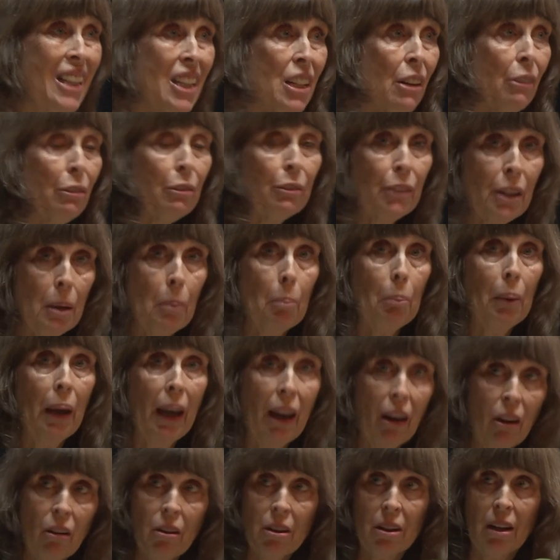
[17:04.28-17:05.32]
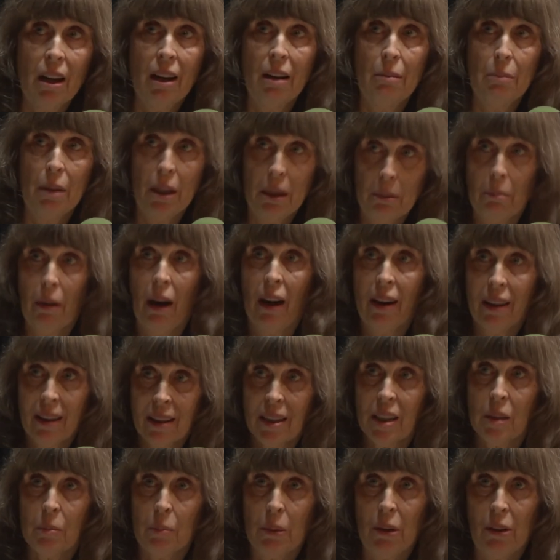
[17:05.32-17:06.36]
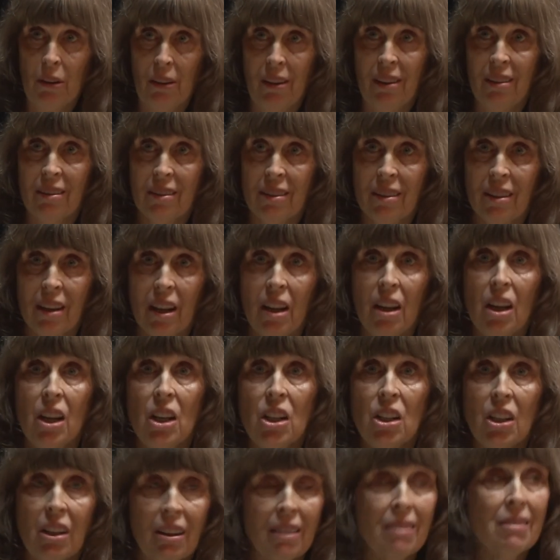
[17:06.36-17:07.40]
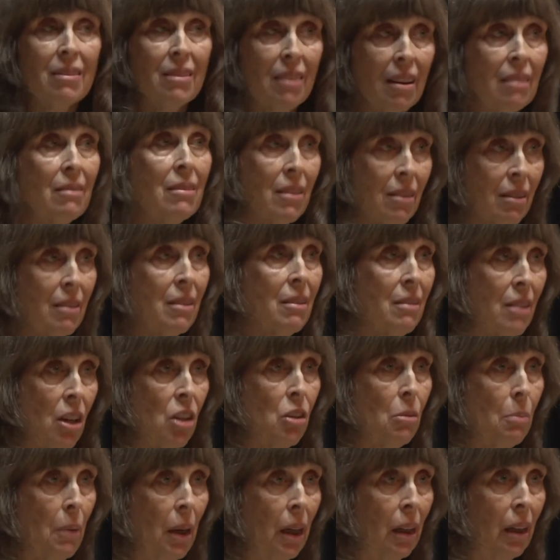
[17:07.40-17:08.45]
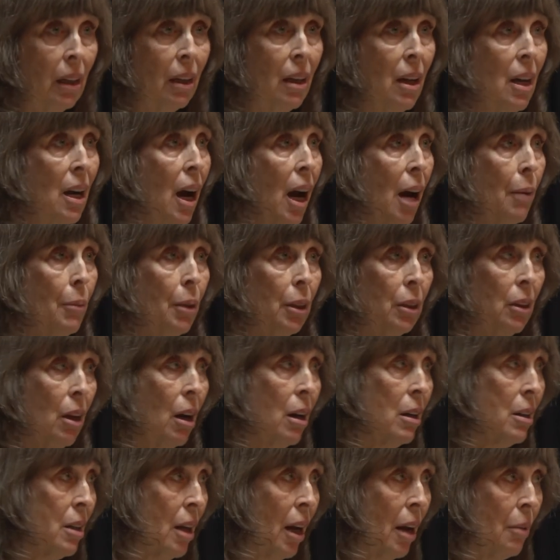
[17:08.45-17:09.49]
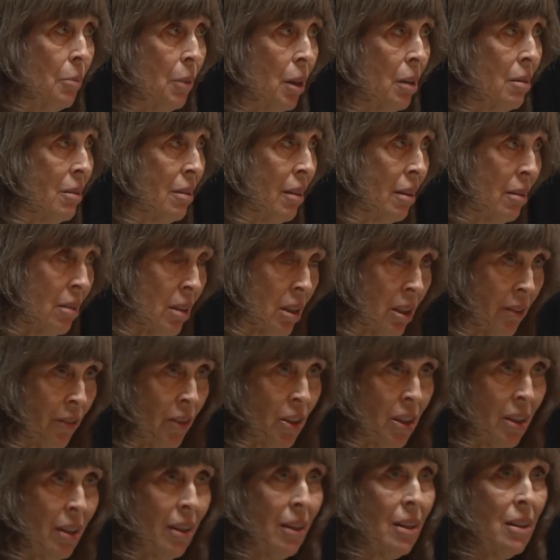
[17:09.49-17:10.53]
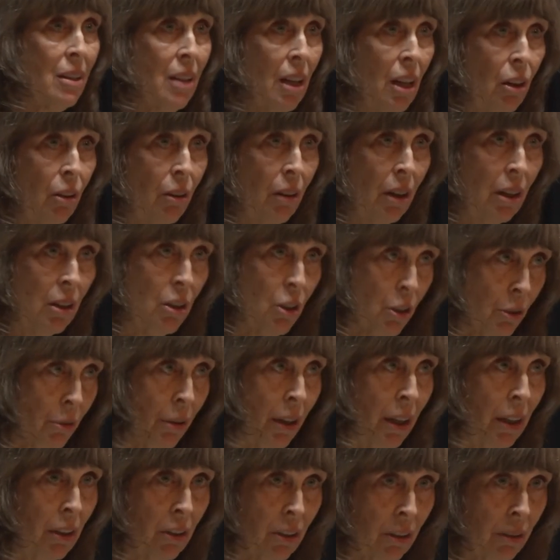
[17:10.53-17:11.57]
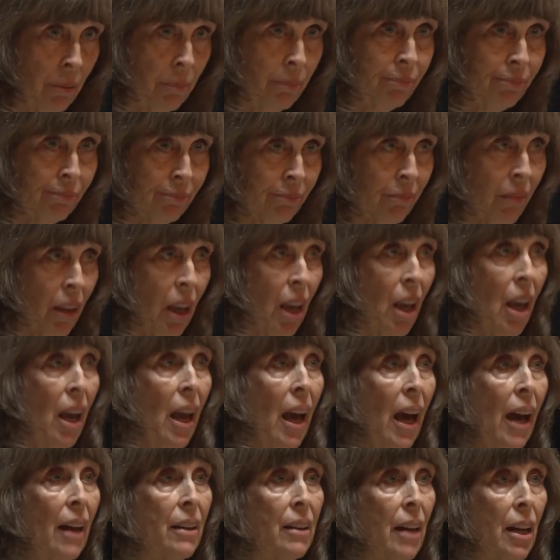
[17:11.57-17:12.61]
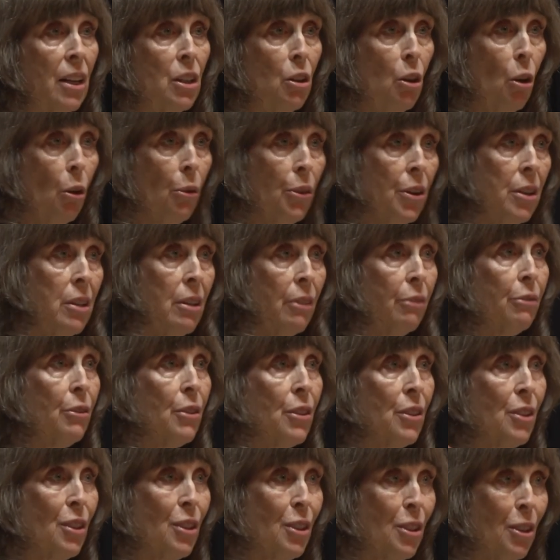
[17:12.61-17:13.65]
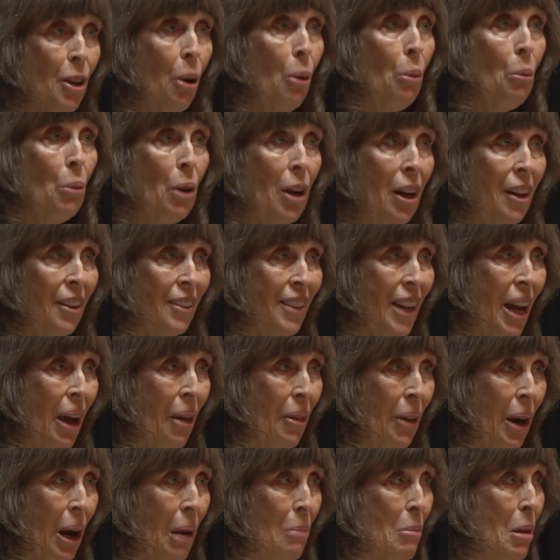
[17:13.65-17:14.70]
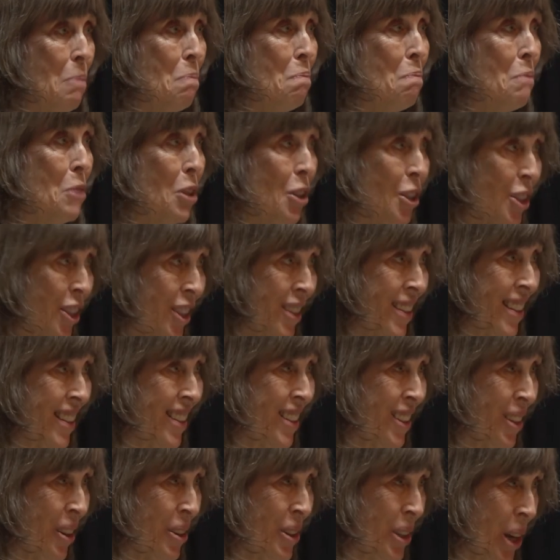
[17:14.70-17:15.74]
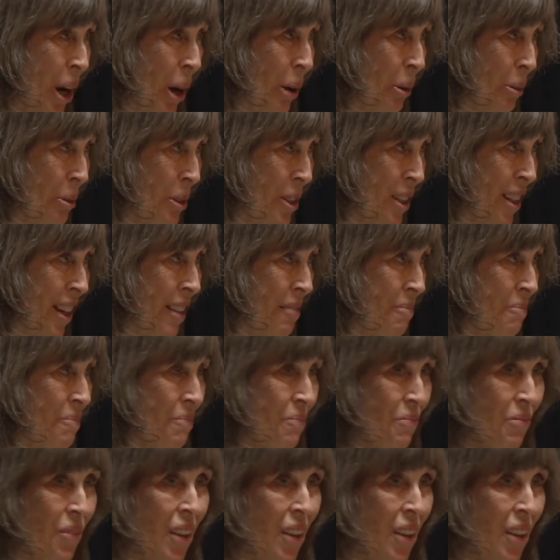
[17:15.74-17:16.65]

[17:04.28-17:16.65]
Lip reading: different paradigm, in my experience, to consensus decision-making. I'm a longtime consensus facilitator and trainer, and I know the difference so well now that I'm immersed in sociocracy.